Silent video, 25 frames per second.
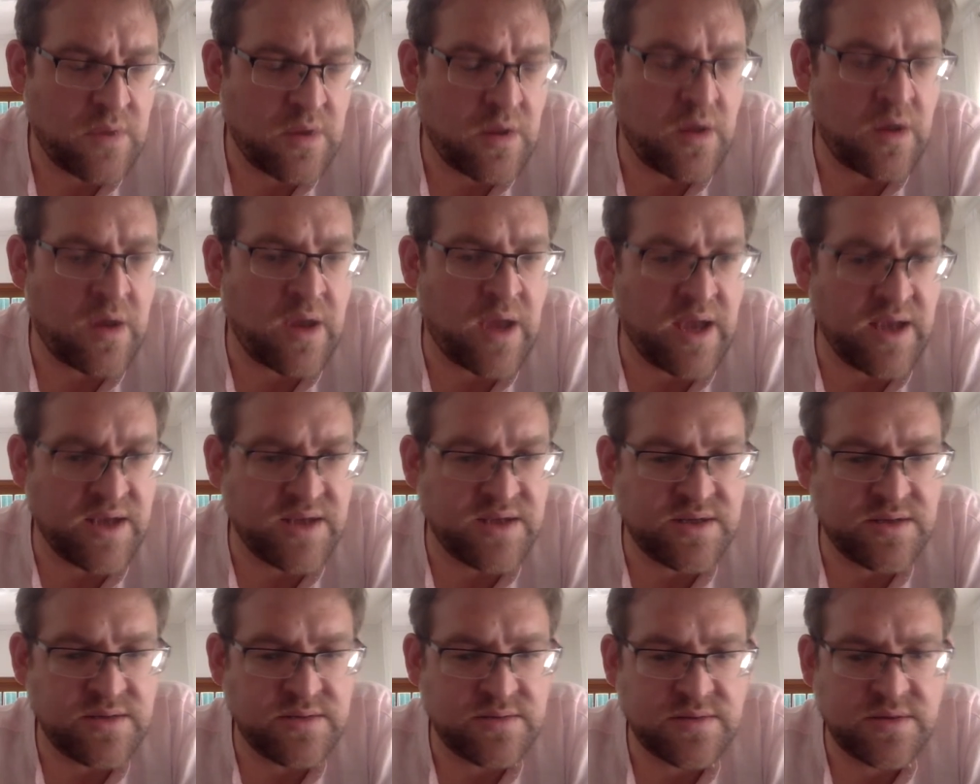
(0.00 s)
Okay,
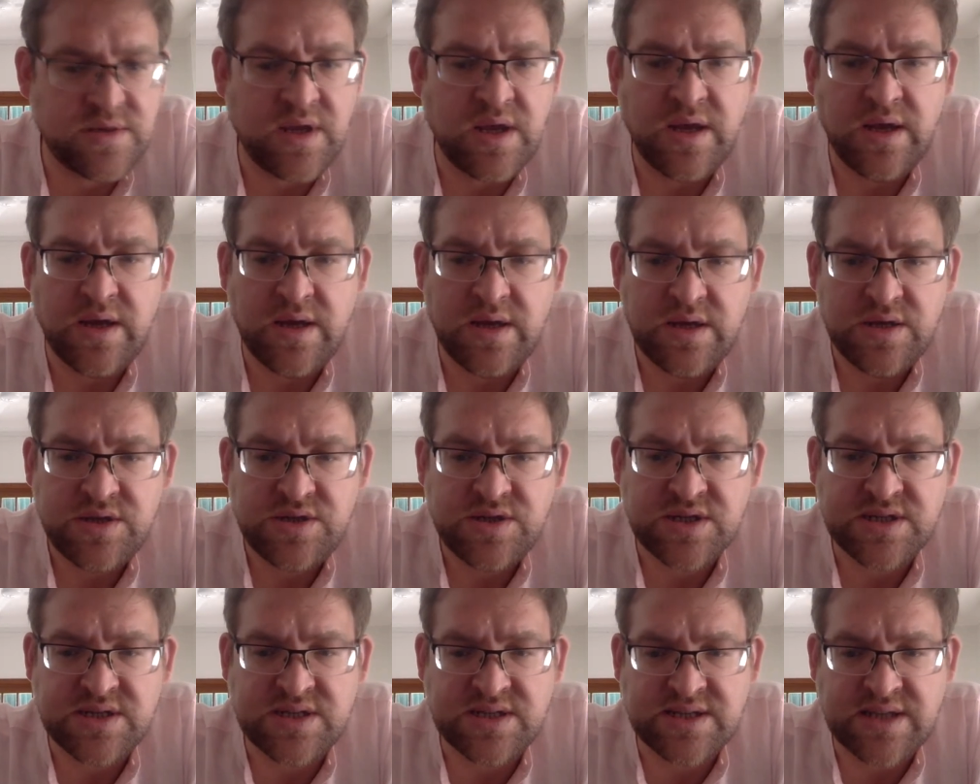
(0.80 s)

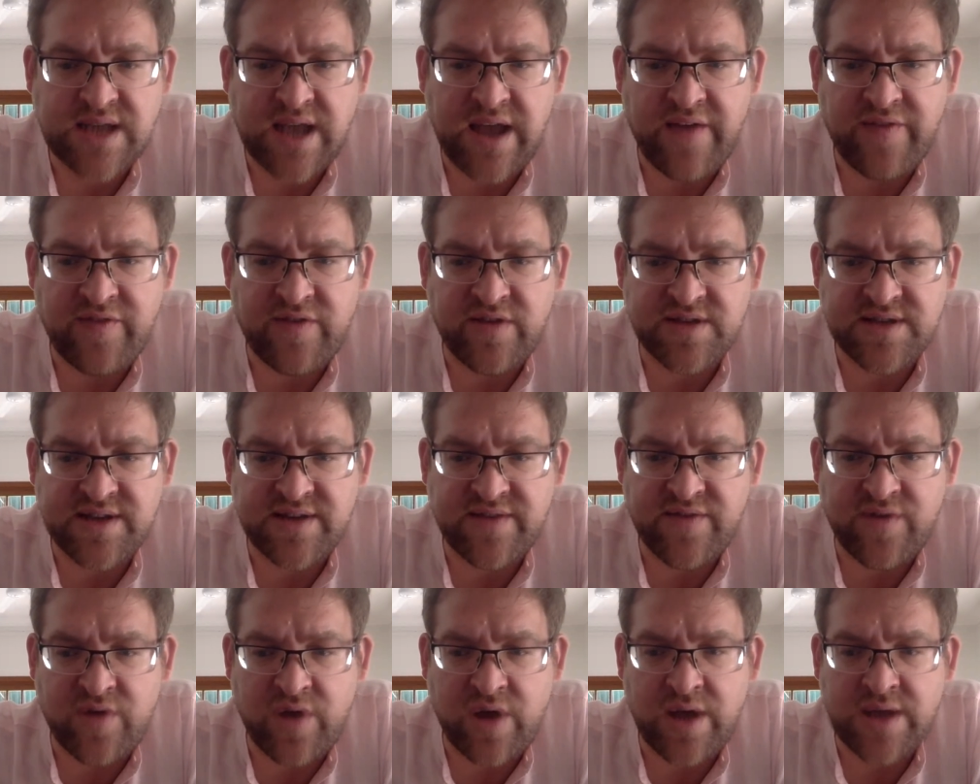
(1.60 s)
just as careful as
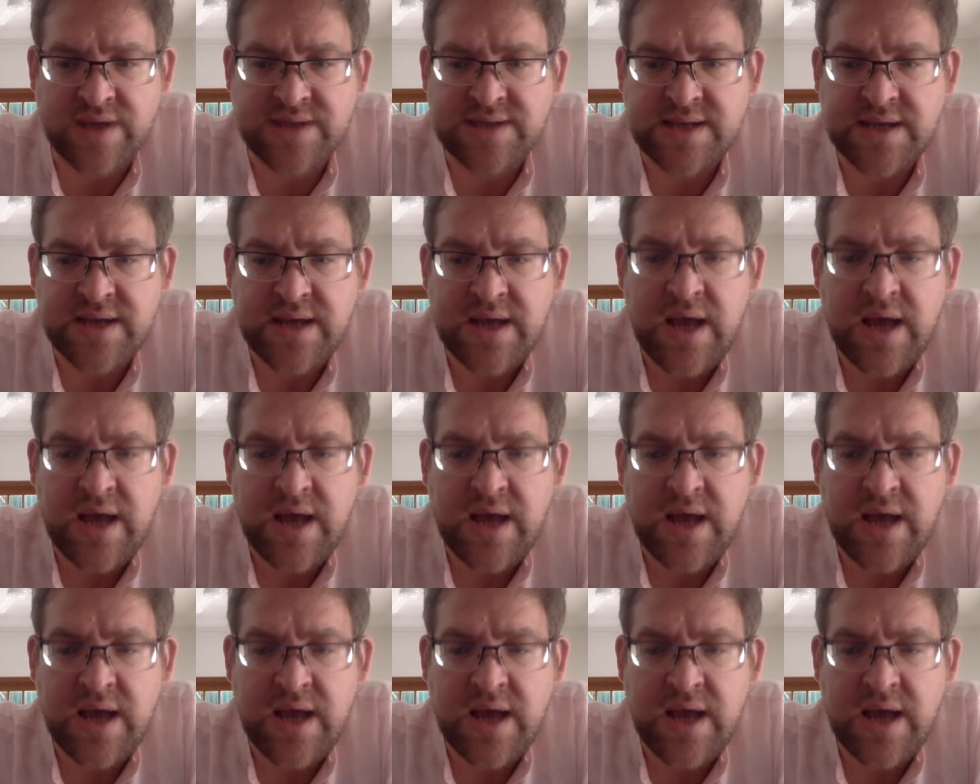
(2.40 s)
everyone else.